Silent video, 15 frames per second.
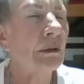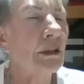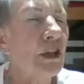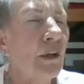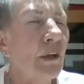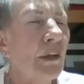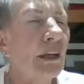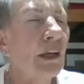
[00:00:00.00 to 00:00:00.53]

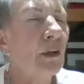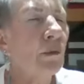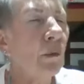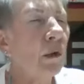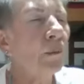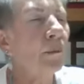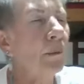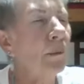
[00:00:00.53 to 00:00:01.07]
so that it
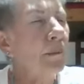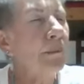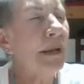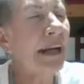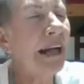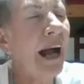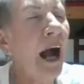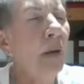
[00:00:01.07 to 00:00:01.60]
will
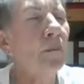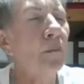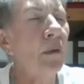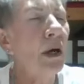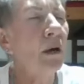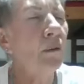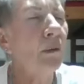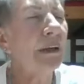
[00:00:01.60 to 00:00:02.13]
become
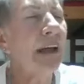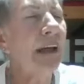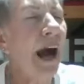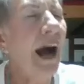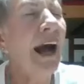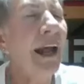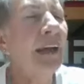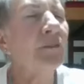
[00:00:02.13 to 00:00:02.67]
what
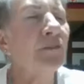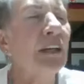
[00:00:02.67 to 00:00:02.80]
I have